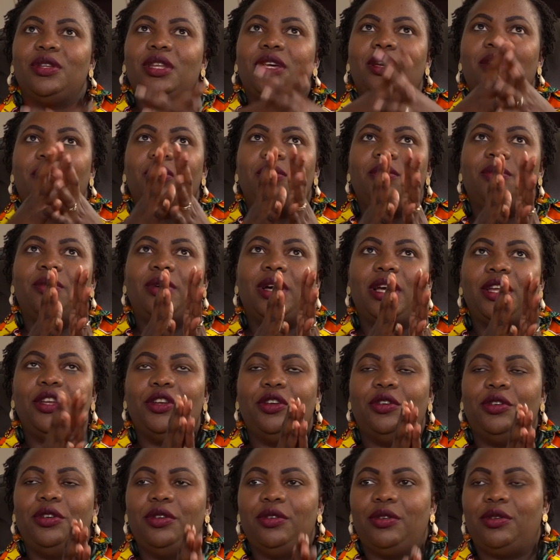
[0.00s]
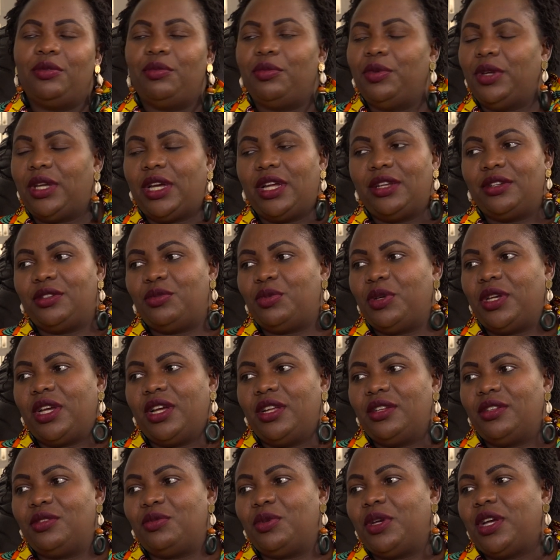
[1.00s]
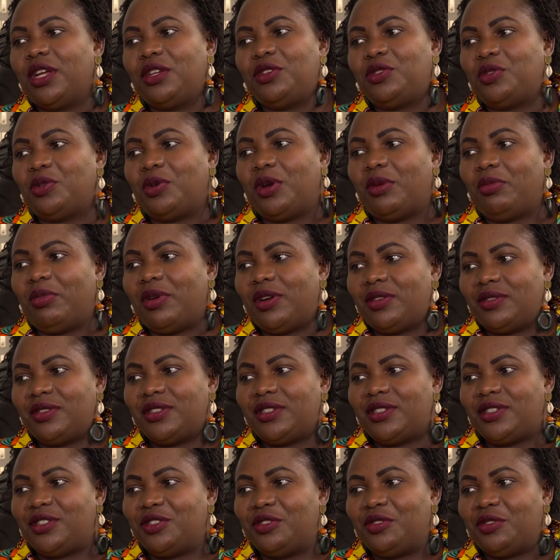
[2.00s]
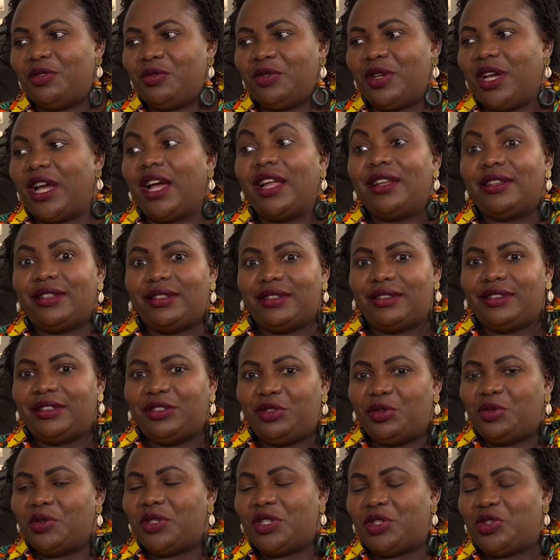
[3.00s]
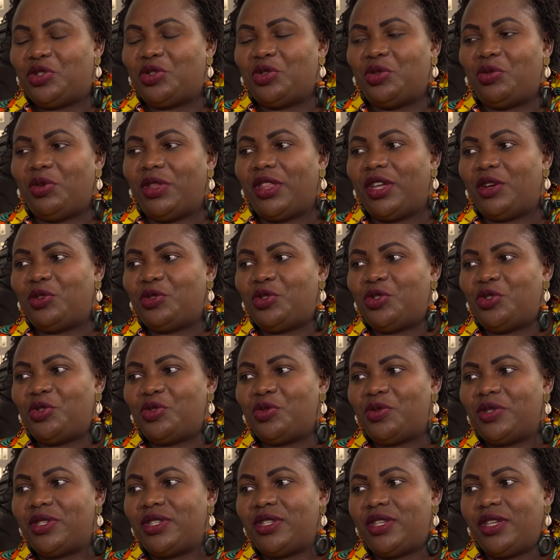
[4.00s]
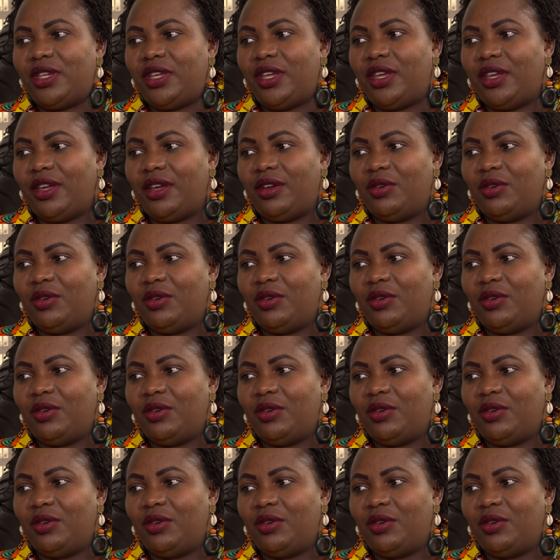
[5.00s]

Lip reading: now I know we can't talk about, you know, we can't do the show without you singing.